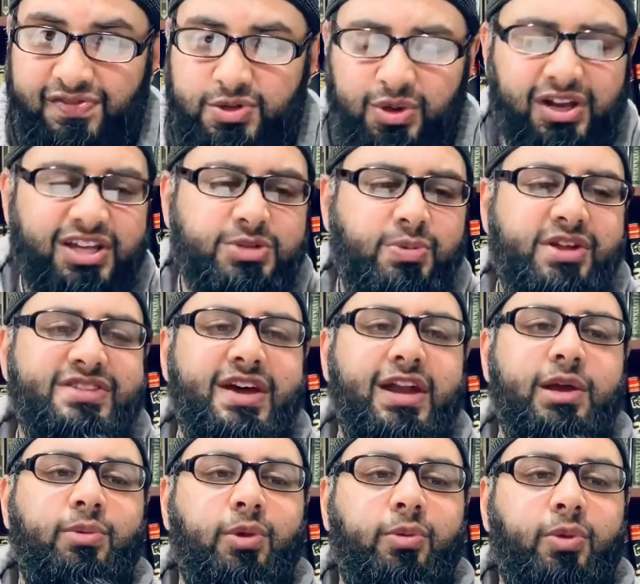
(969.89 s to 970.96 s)
So Allah subhanahu wa
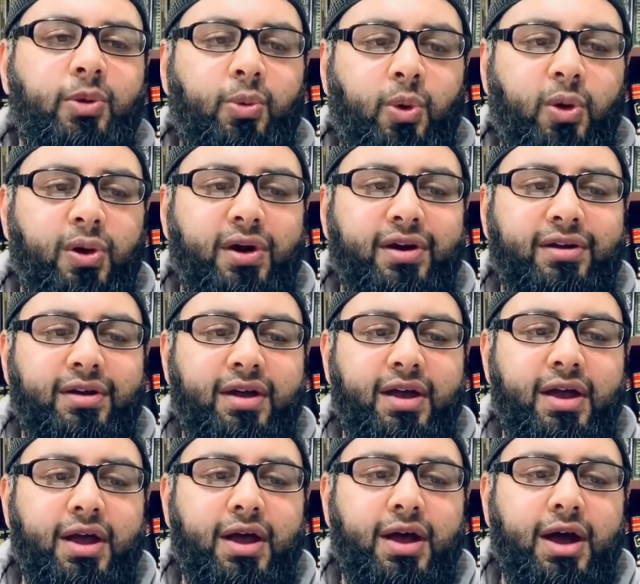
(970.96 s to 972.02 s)
ta'ala will reward
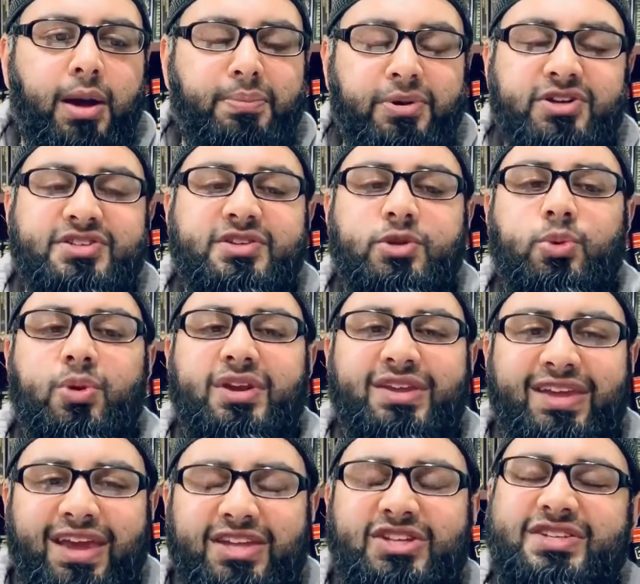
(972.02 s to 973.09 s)
a person who
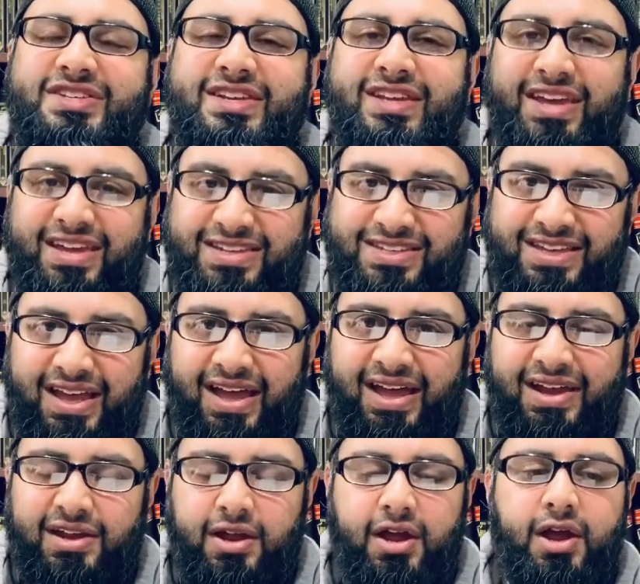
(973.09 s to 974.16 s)
engages in
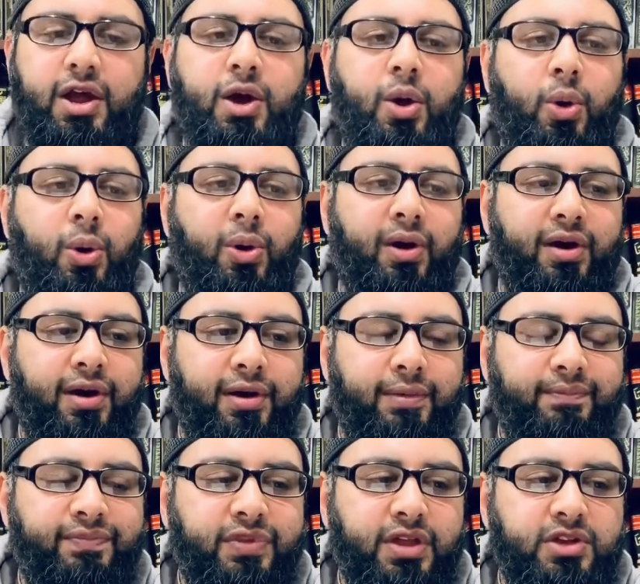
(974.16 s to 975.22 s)
ihsan, or
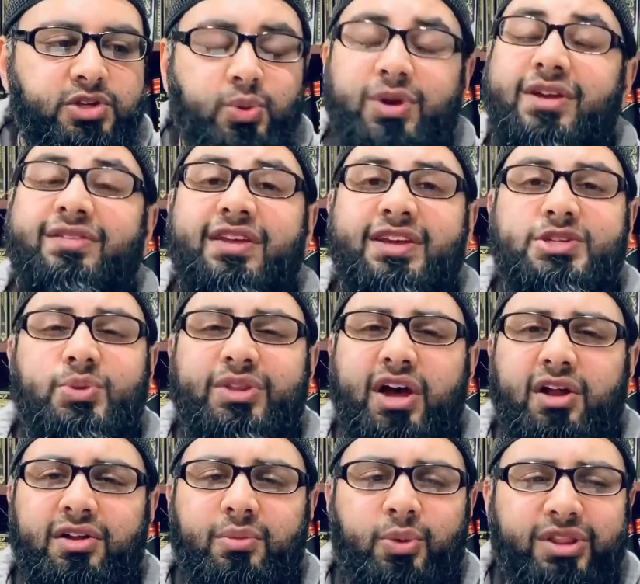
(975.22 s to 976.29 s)
doing things with
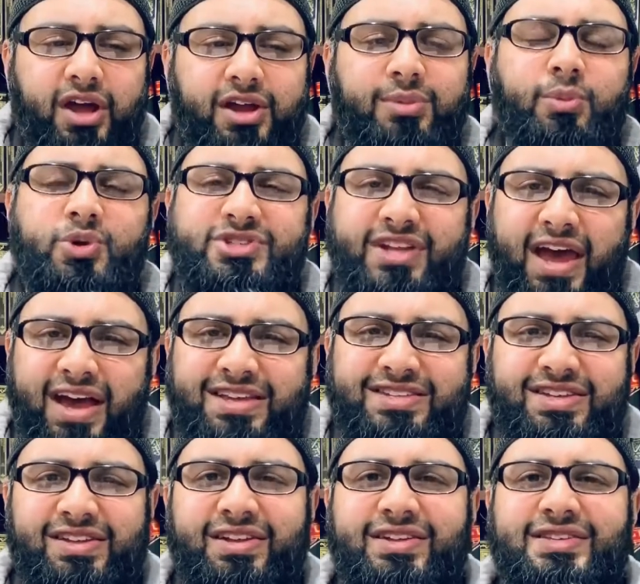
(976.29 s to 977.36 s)
utmost
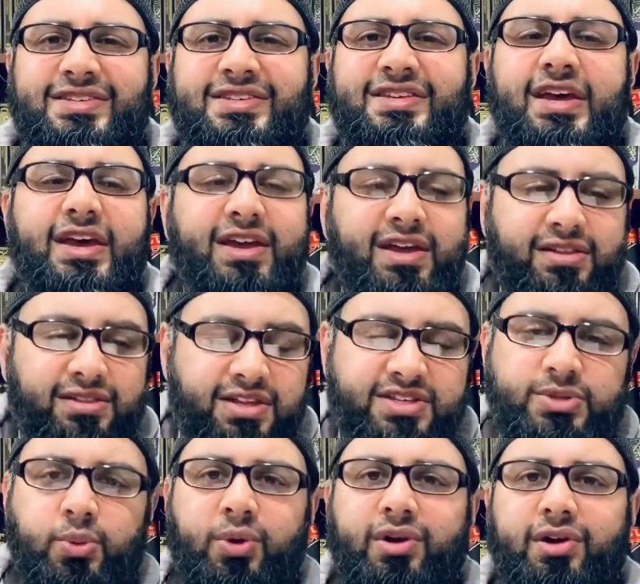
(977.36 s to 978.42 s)
excellence in
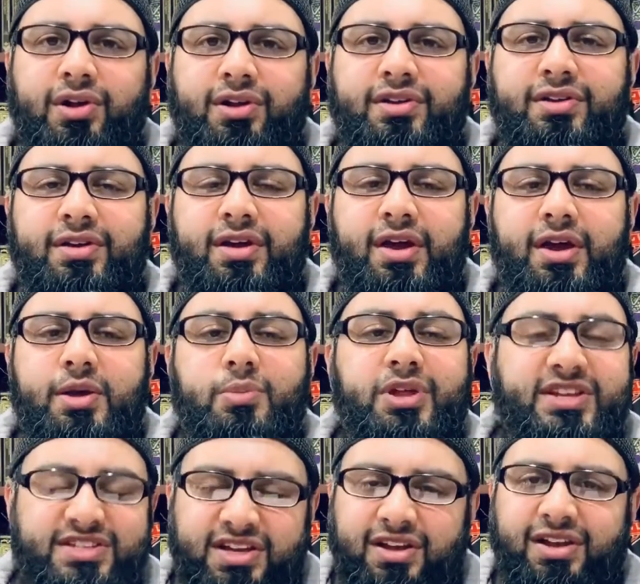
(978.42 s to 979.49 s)
this world,
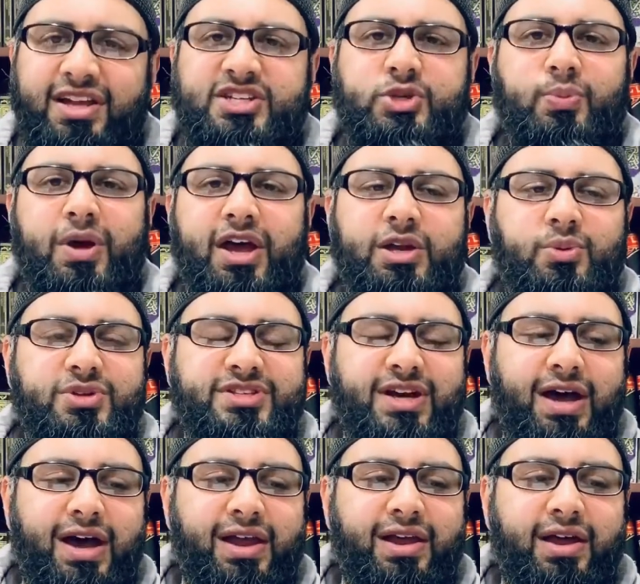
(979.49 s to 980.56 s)
pleasing Allah subhanahu wa
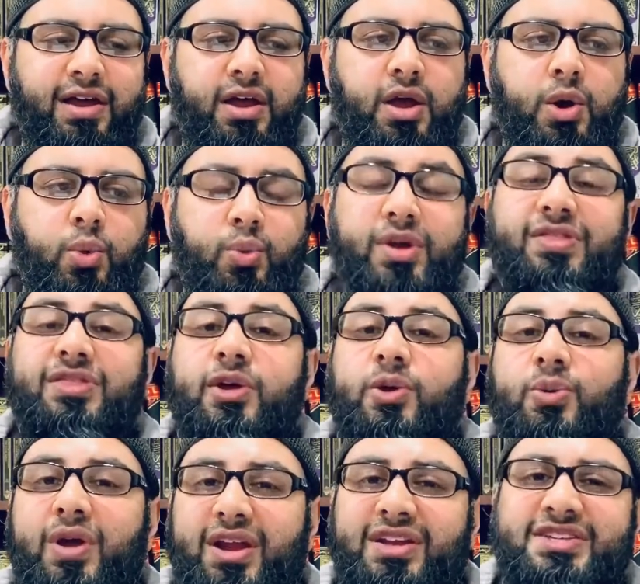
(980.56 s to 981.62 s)
ta'ala, with the
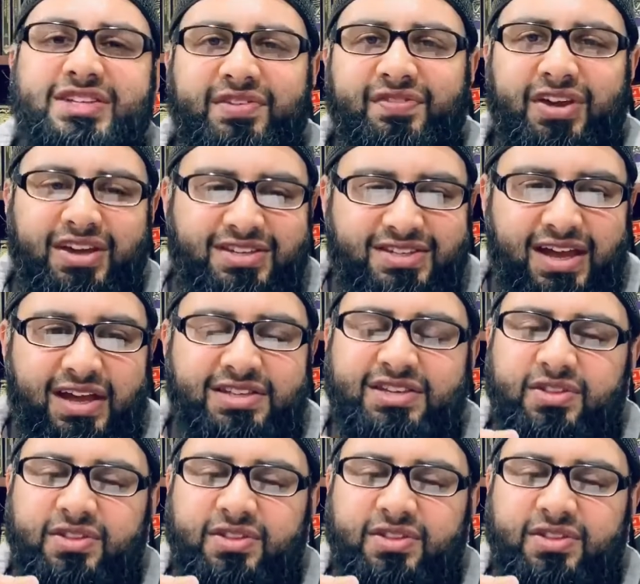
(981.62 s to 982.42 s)
greatest of ihsans.